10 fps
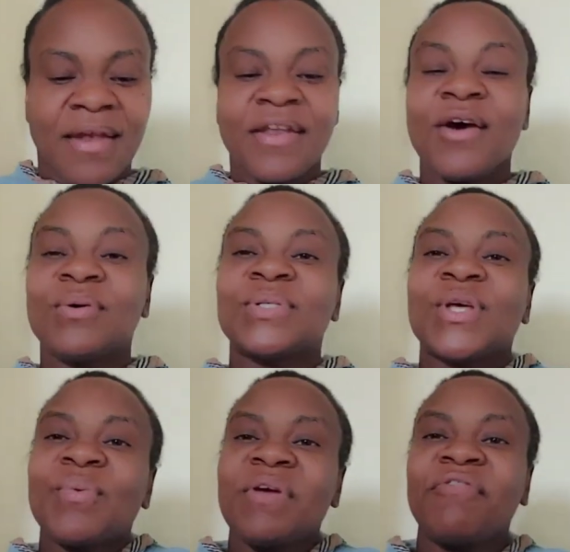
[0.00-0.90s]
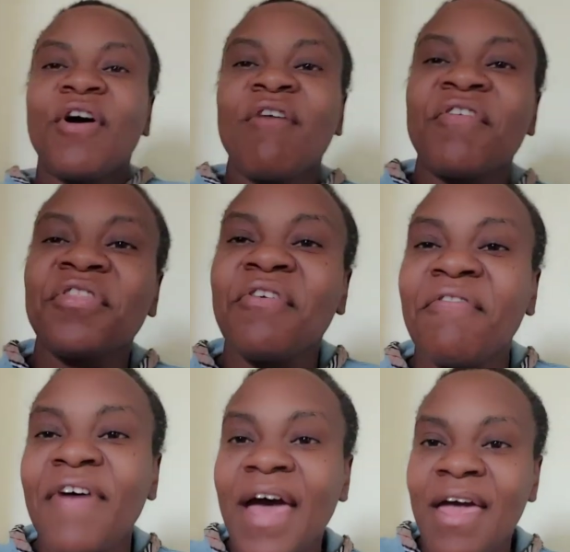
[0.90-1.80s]
Now, so we've covered the
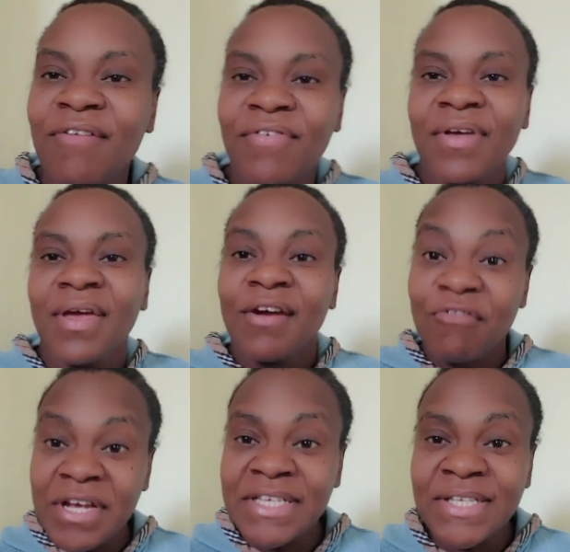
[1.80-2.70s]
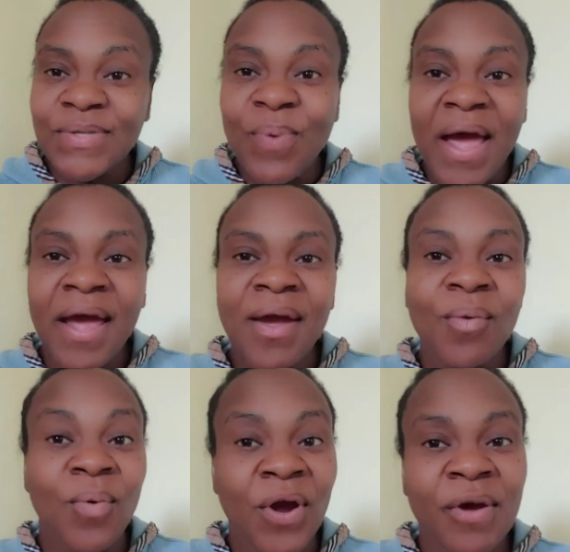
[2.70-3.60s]
five reasons why
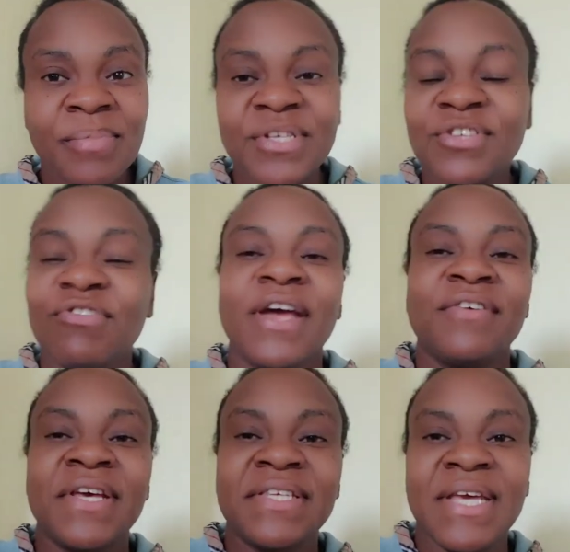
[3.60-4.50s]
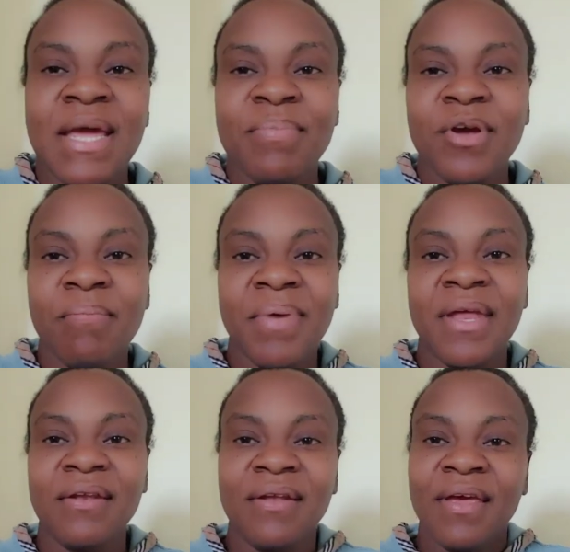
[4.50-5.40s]
worms try to escape your
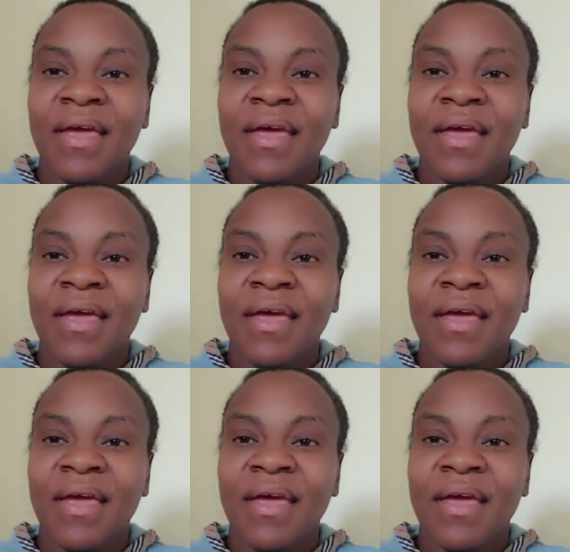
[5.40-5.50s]
bin.